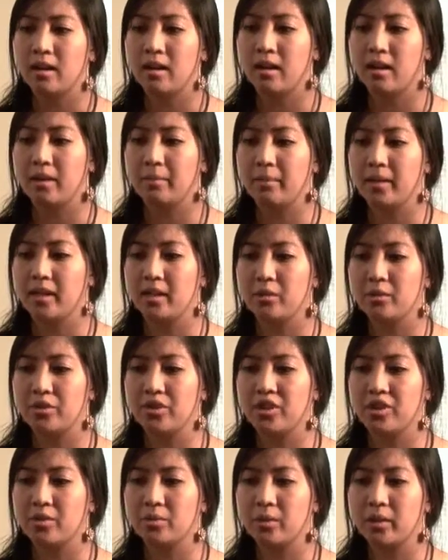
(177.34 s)
Um, and it
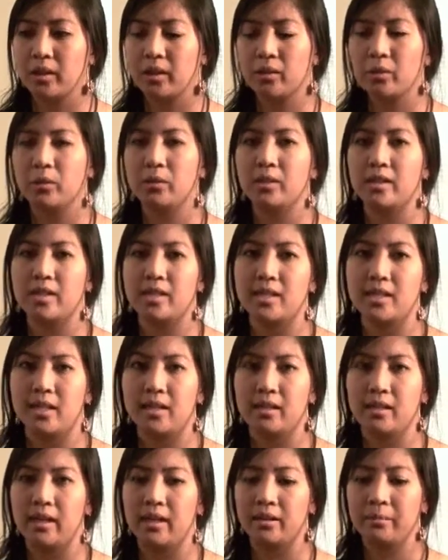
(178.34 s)
was just really cool to
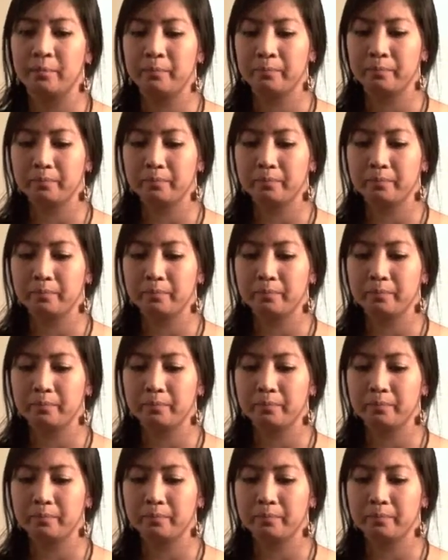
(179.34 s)
see that